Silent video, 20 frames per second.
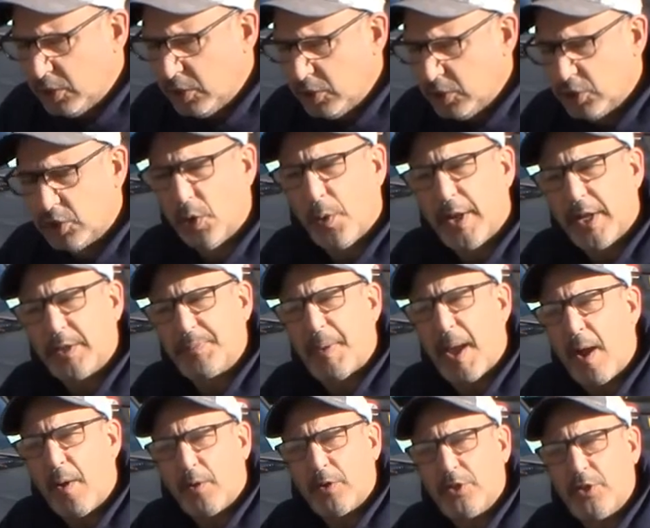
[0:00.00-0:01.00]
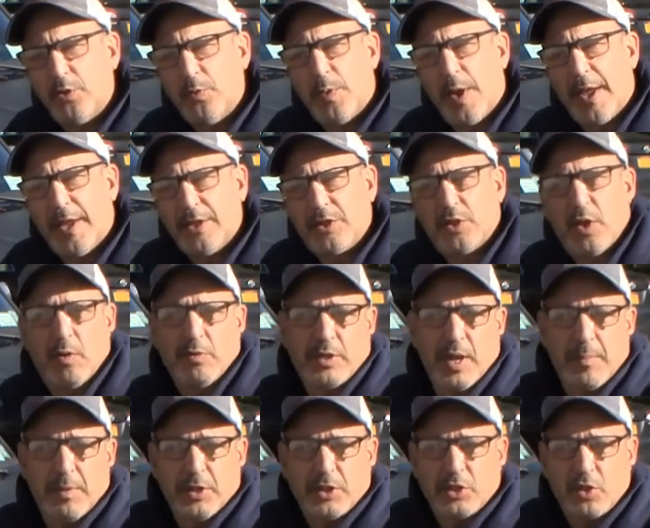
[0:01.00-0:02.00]
So it gets power two ways. So I was
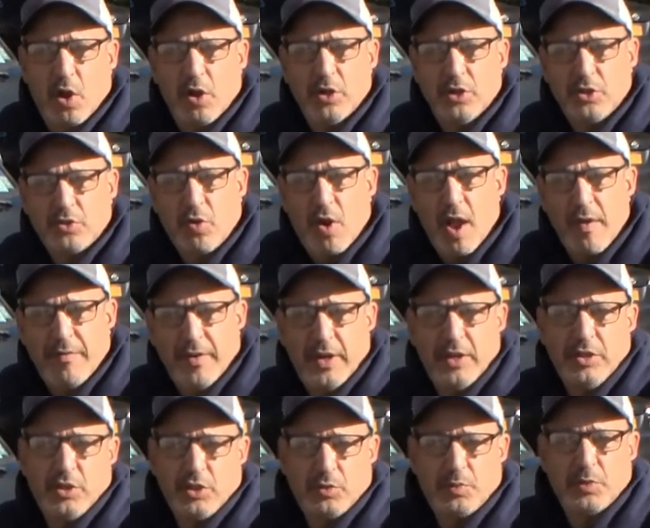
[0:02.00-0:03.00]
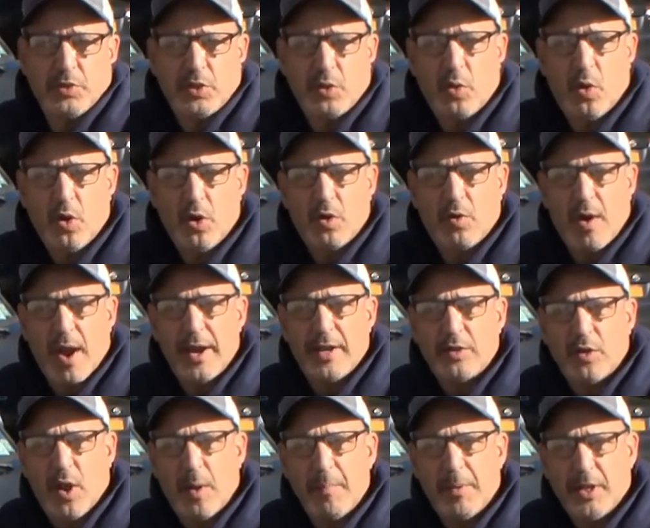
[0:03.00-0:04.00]
able to start and drive it. It just was a long crank
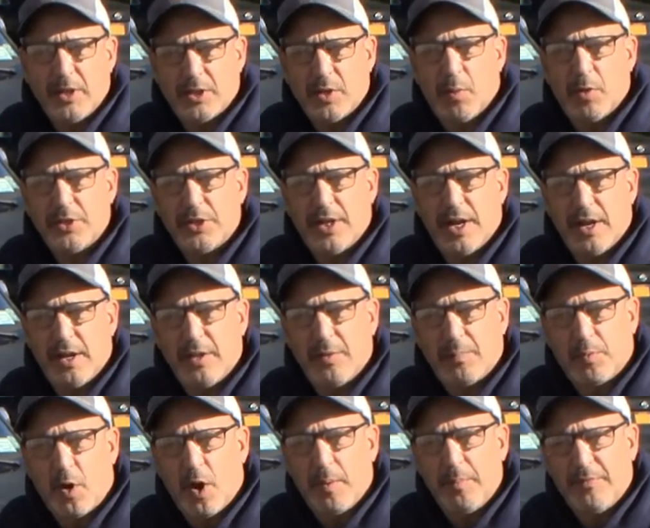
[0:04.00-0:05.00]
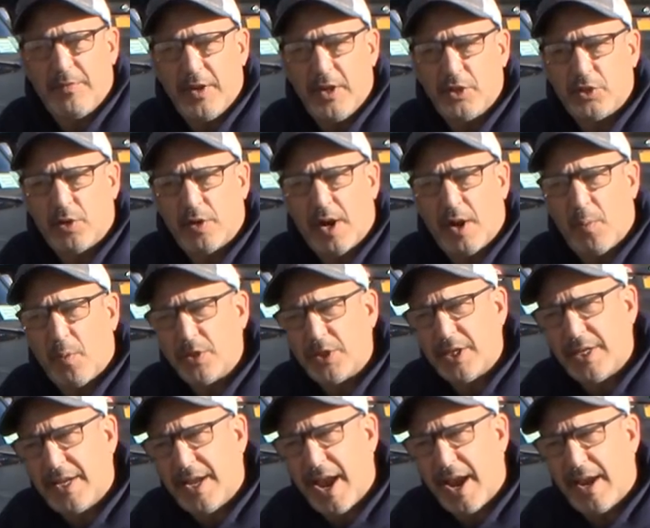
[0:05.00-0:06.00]
time because I wasn't getting the prime feature and I
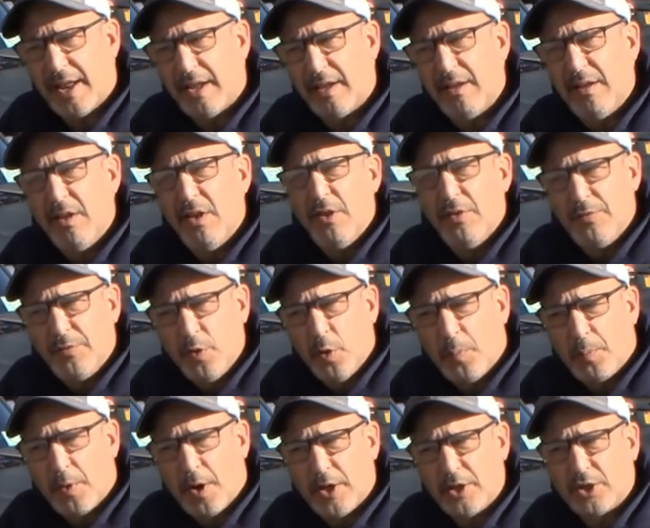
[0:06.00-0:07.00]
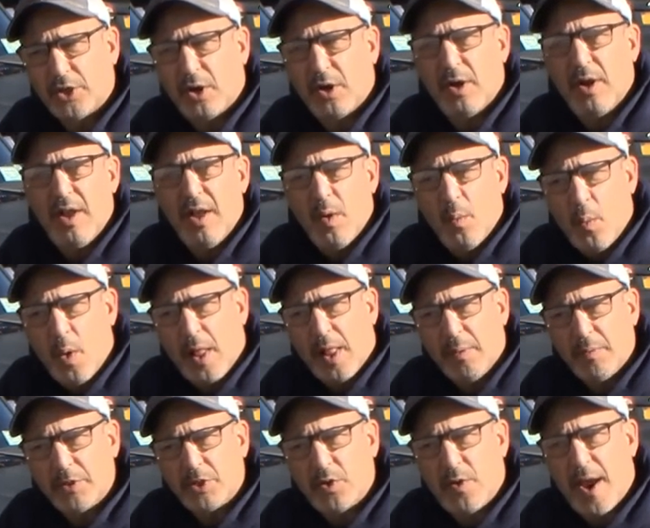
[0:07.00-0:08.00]
wasn't getting fuel pressure while I
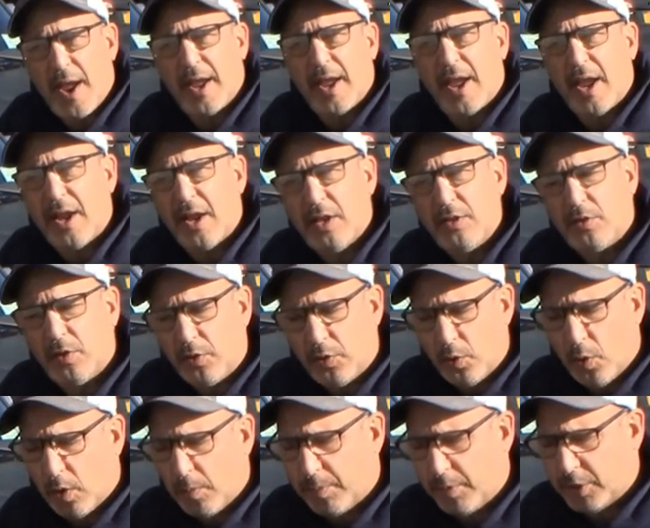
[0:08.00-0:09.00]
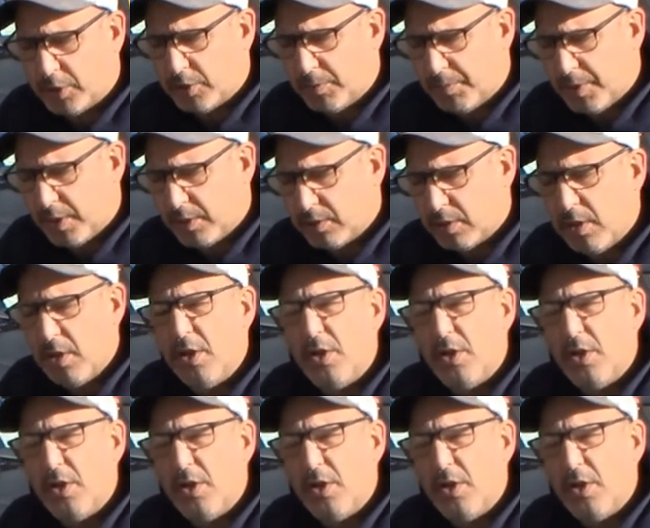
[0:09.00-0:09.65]
was cranking until the oil pressure built.